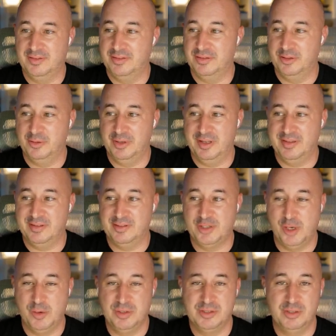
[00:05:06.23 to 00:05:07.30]
So it's a
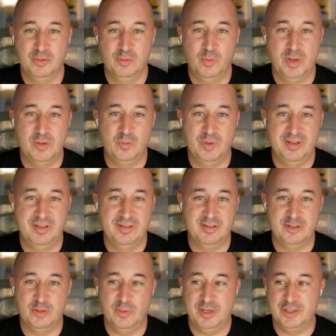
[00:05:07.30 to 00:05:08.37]
total win-win
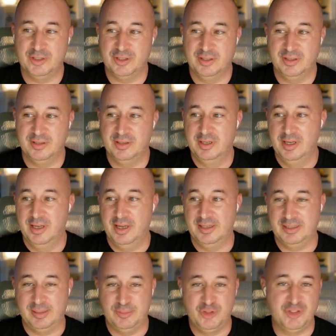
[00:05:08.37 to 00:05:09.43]
situation,
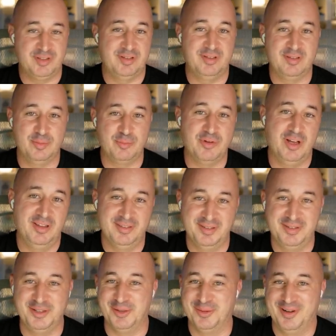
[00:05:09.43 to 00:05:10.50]
and I'm just as surprised
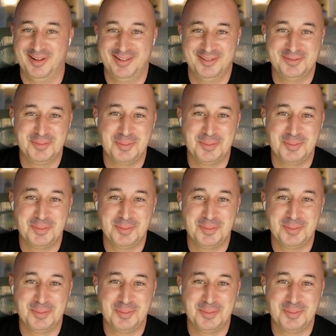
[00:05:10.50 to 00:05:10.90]
as you are.